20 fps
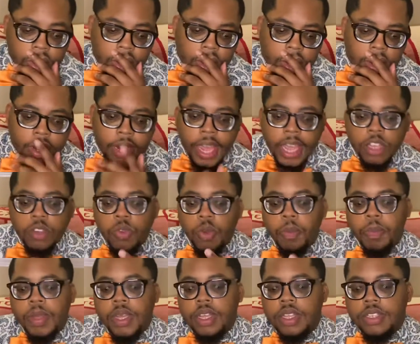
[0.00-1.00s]
Next will
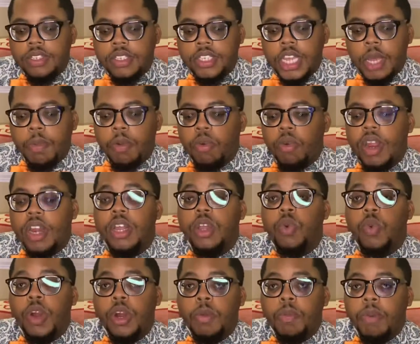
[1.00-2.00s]
be separating
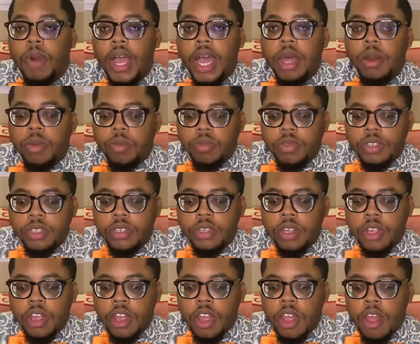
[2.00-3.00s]
work problems
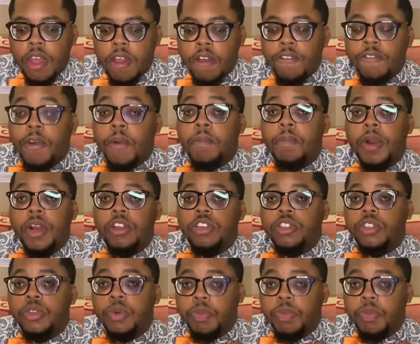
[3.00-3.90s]
from personal